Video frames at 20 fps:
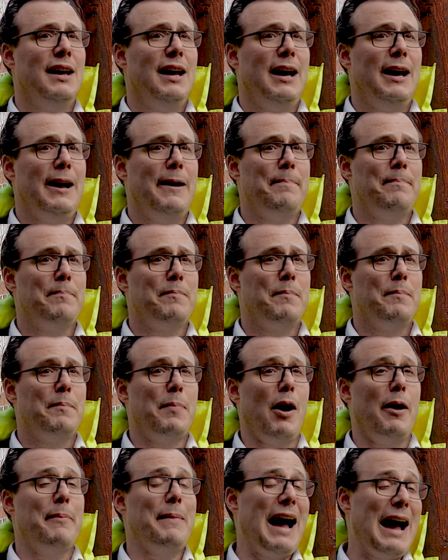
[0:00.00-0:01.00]
Um,
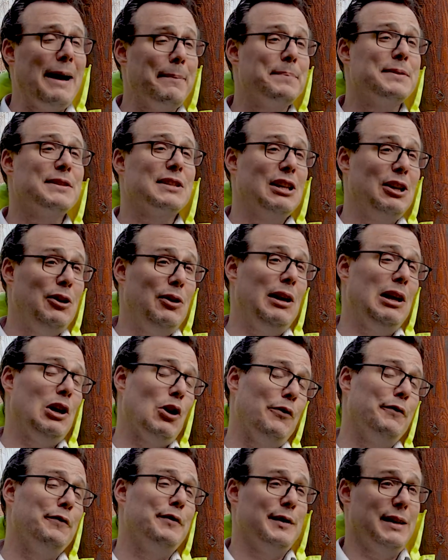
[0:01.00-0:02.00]
but I'm absolutely
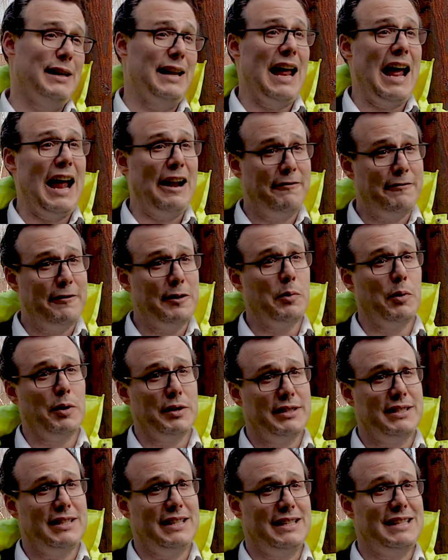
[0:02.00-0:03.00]
confident
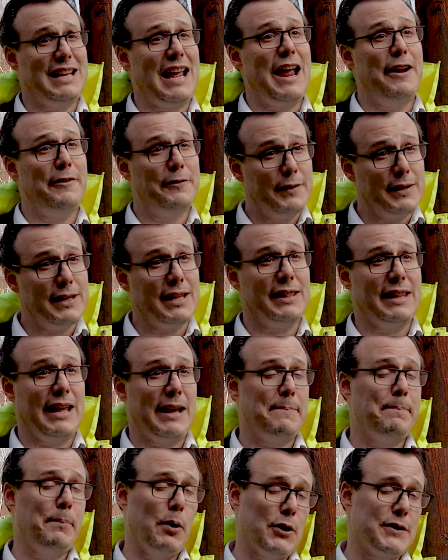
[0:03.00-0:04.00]
everyone did everything
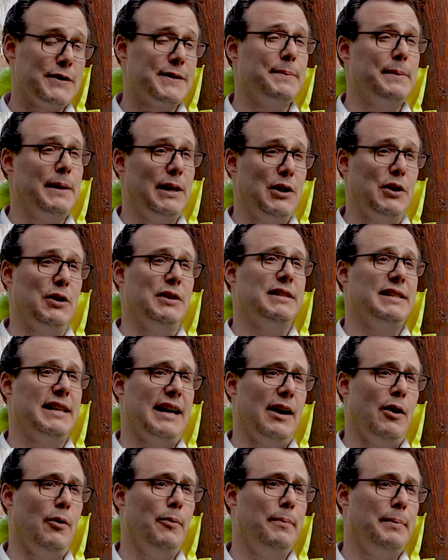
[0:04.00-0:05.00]
they possibly could
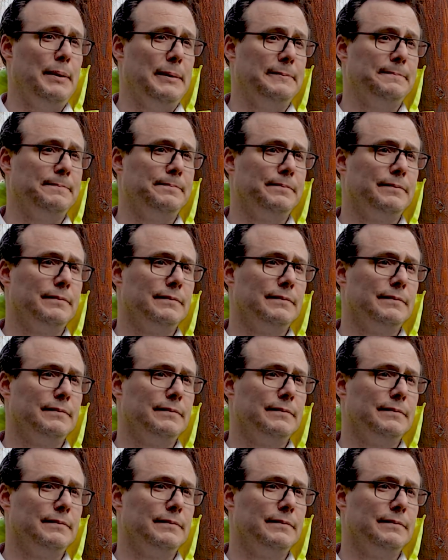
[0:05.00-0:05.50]
to help.